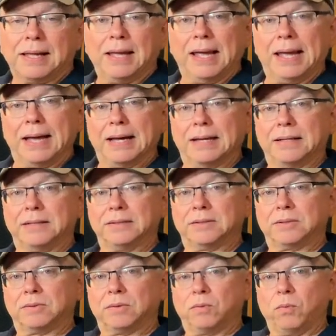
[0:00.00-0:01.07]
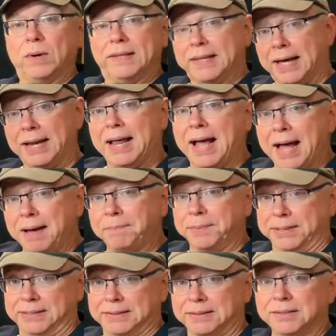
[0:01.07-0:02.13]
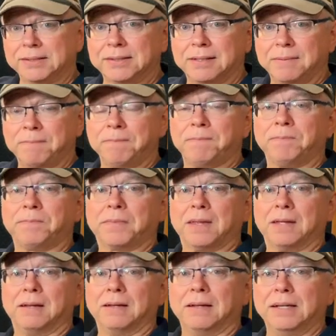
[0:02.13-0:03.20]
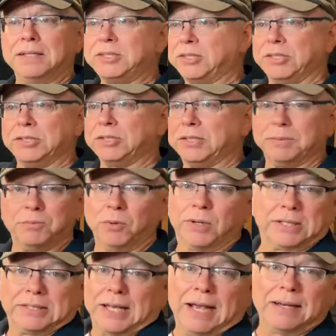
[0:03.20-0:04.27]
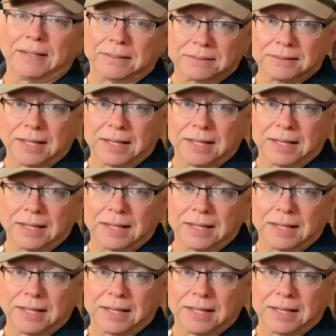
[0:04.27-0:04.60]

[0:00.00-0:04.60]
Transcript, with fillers: And when that happens, it's just more exciting.